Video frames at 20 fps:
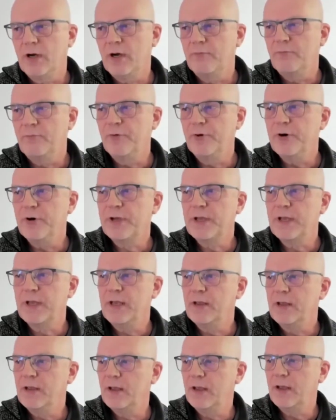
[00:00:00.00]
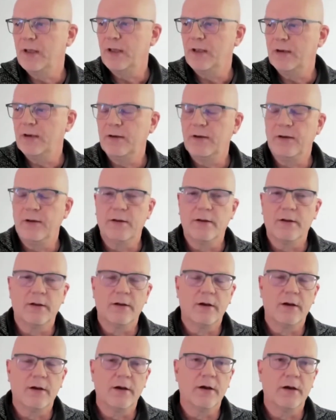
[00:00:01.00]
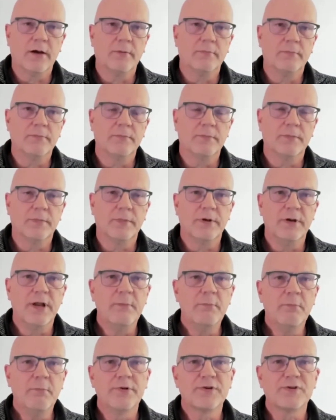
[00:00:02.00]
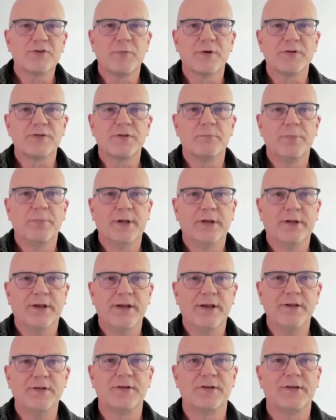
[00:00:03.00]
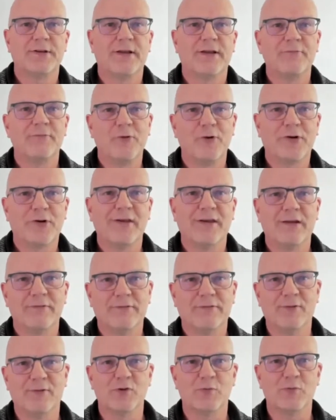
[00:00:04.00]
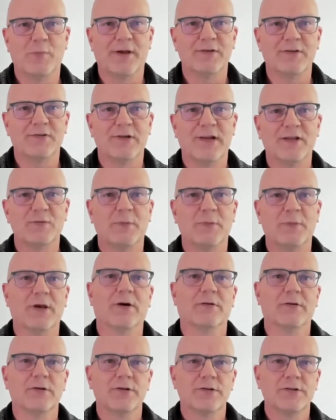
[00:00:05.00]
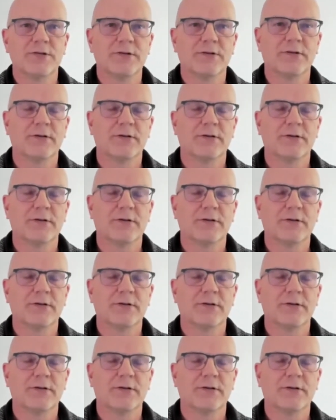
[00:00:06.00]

working in Nimbus was a bit easier than working in FuseBase, let's be honest.